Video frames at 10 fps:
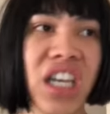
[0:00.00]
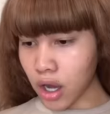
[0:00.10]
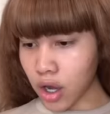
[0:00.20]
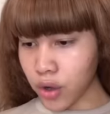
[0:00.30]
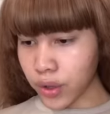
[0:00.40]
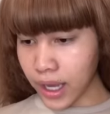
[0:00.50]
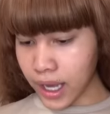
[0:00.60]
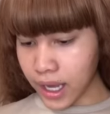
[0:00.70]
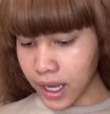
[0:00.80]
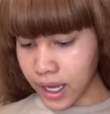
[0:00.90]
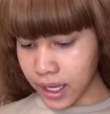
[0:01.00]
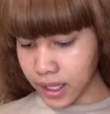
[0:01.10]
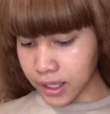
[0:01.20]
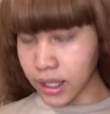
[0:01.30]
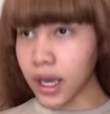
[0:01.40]

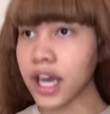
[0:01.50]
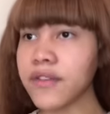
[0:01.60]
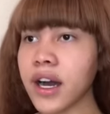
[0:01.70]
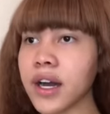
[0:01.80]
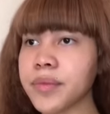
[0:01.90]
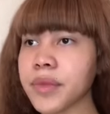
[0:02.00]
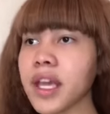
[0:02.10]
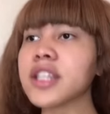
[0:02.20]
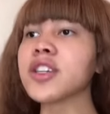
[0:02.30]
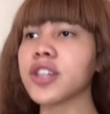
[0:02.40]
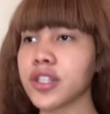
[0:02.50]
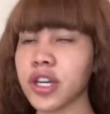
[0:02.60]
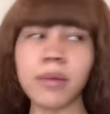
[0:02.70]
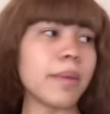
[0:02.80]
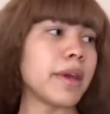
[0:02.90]
Okay, Ava, it's your turn to come
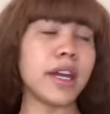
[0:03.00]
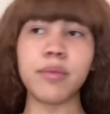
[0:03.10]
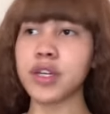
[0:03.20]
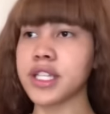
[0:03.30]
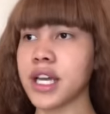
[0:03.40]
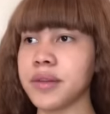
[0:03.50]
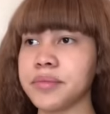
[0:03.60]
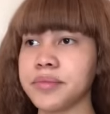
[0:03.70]
up here and present.